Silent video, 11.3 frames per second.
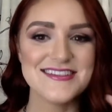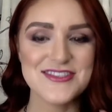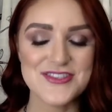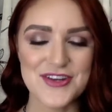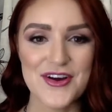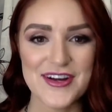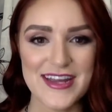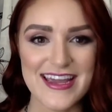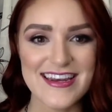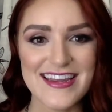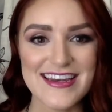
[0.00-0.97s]

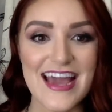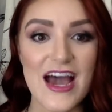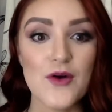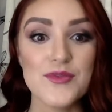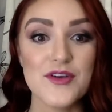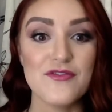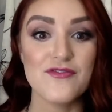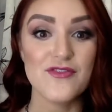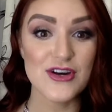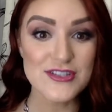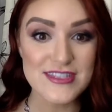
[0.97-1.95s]
started. Now, the
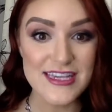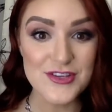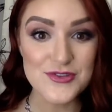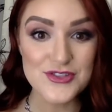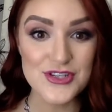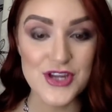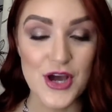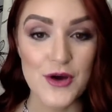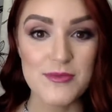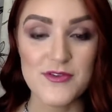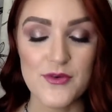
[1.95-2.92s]
first thing you should
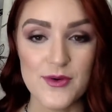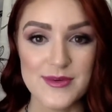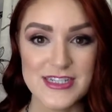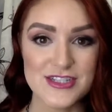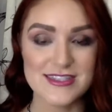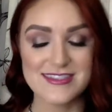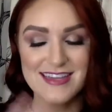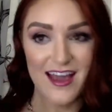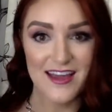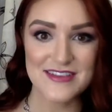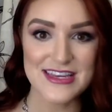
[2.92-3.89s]
know before we just
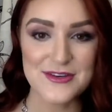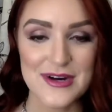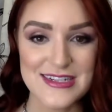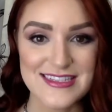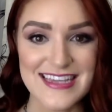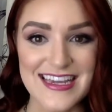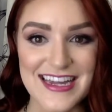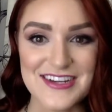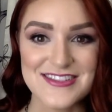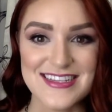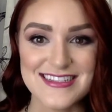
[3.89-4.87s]
dive into our
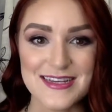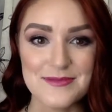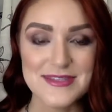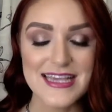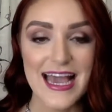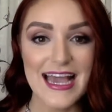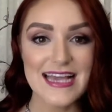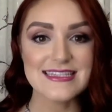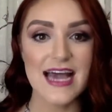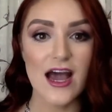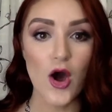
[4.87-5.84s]
skincare systems
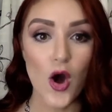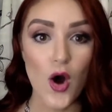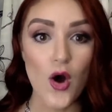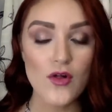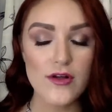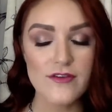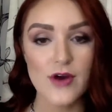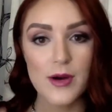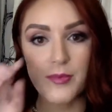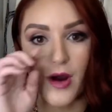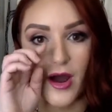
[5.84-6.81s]
is that all of
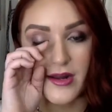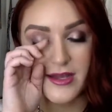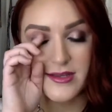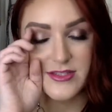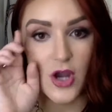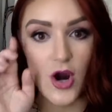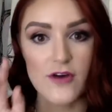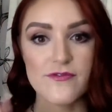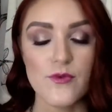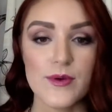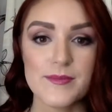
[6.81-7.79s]
our products are
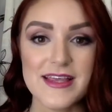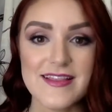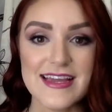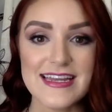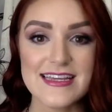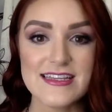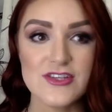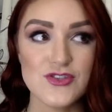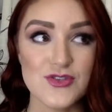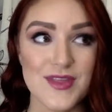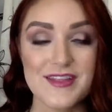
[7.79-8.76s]
formulated
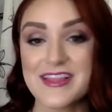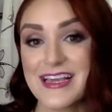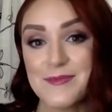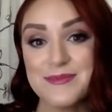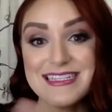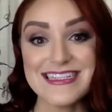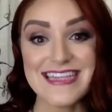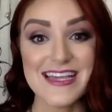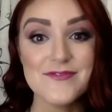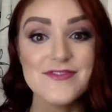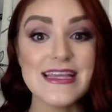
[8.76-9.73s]
so that they can be
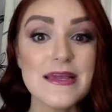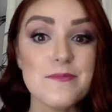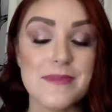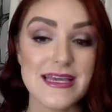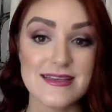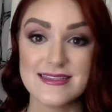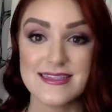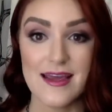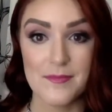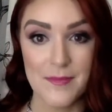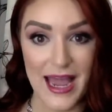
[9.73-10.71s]
safely mixed
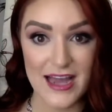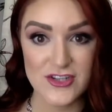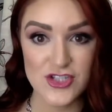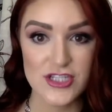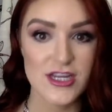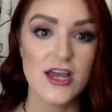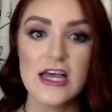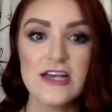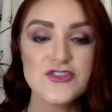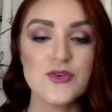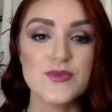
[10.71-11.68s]
and matched.
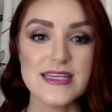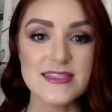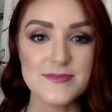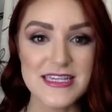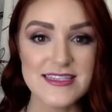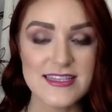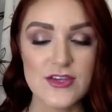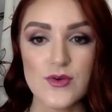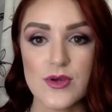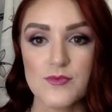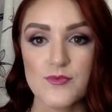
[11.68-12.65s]
So, this means that
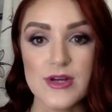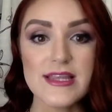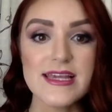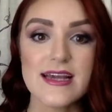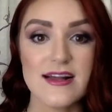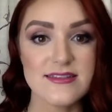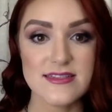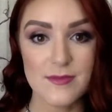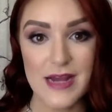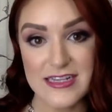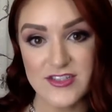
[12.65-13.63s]
you can really
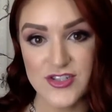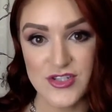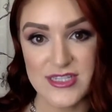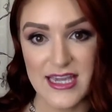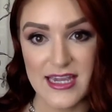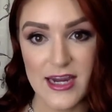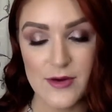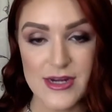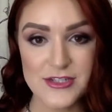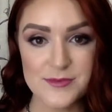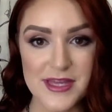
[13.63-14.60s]
customize your skincare
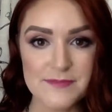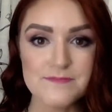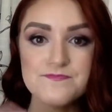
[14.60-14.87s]
regimen